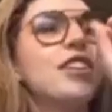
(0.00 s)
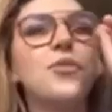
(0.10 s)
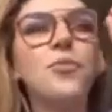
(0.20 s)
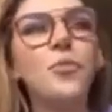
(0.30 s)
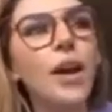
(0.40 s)

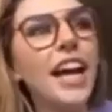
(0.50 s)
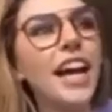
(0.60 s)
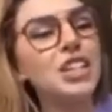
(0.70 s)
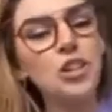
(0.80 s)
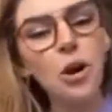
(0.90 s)
we had
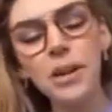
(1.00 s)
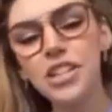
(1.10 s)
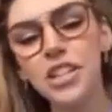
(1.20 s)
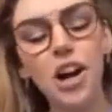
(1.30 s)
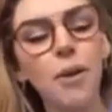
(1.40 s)
so much
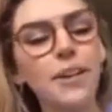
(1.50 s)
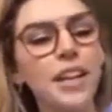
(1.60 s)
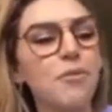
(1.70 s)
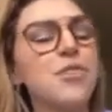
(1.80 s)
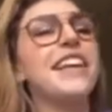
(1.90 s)
in common. It
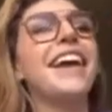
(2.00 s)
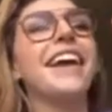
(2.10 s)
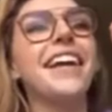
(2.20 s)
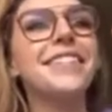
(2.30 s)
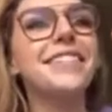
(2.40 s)
was
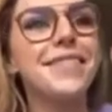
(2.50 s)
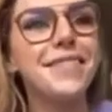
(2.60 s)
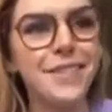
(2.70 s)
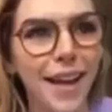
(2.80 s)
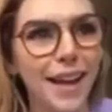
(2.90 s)

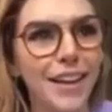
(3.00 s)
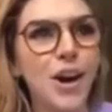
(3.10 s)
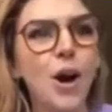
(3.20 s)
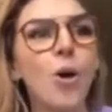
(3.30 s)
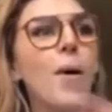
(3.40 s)
insane.
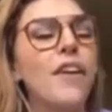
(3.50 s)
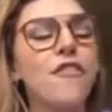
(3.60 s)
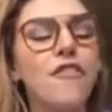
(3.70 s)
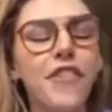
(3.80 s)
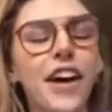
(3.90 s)
Oh, I
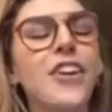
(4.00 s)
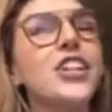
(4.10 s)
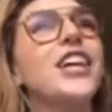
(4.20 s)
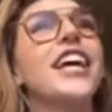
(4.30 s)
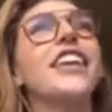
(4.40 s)
fell in